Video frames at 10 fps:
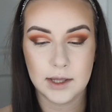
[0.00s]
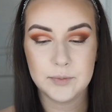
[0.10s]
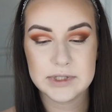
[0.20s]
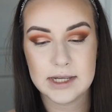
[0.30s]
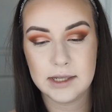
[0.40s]

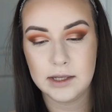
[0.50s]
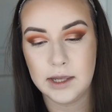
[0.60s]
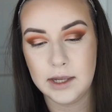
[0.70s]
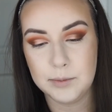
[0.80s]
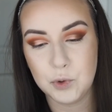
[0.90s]
I'm taking
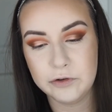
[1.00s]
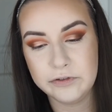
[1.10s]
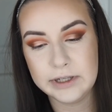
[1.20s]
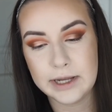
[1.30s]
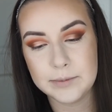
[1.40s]
a
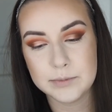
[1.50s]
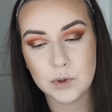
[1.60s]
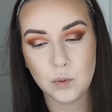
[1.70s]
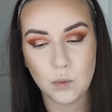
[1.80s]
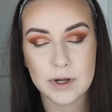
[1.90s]
Morphe
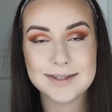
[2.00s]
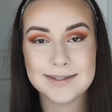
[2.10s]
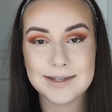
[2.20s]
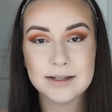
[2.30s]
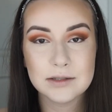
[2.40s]

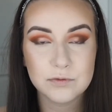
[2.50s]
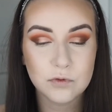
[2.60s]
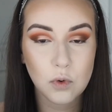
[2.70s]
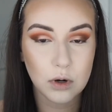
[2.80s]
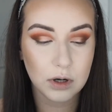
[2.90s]

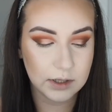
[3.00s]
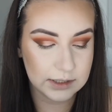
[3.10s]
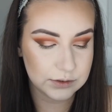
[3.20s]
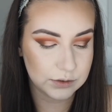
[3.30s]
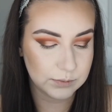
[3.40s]
M164
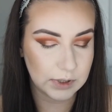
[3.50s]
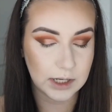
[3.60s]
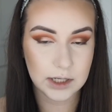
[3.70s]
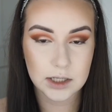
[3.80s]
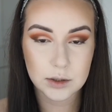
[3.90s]
into
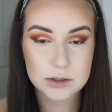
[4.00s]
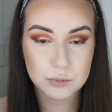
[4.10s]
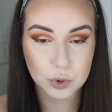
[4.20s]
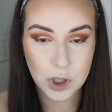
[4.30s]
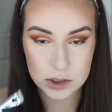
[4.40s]
my
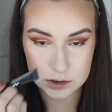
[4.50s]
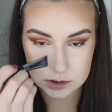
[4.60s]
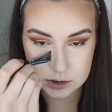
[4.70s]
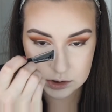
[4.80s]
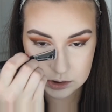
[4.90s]

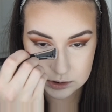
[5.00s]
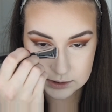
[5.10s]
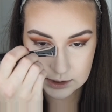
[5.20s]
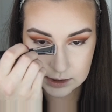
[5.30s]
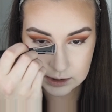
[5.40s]
bronzer,
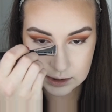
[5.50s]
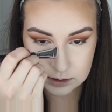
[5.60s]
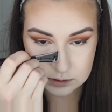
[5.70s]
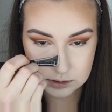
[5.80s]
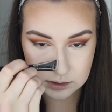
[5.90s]

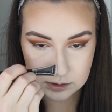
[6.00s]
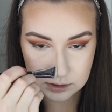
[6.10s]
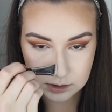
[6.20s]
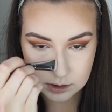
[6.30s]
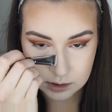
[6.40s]
Stay-Cation,
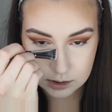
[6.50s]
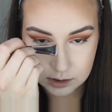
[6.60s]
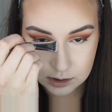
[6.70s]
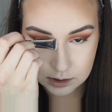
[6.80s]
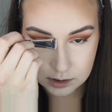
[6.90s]

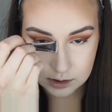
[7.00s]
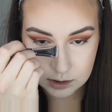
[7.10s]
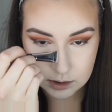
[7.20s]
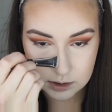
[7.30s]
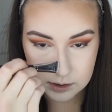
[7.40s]

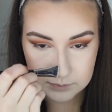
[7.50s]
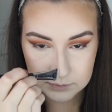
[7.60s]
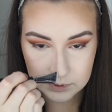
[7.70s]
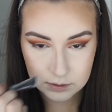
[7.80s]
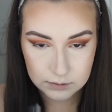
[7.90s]
and
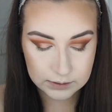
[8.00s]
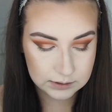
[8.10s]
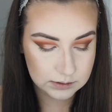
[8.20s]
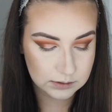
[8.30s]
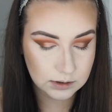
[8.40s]
I'm going
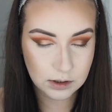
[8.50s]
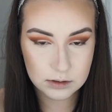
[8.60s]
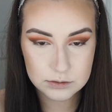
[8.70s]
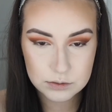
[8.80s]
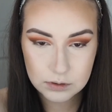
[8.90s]
to
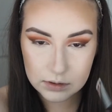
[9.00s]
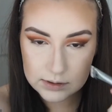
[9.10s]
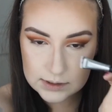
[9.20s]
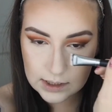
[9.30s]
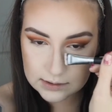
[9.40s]
contour the
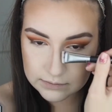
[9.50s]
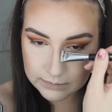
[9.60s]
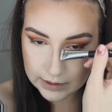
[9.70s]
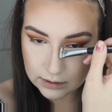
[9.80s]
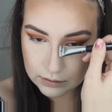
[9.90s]
sides of
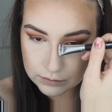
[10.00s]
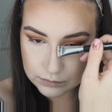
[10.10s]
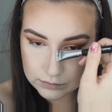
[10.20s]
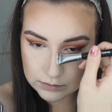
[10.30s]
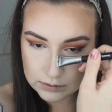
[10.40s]
my
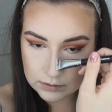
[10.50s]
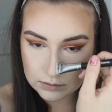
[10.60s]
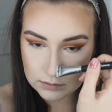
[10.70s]
nose,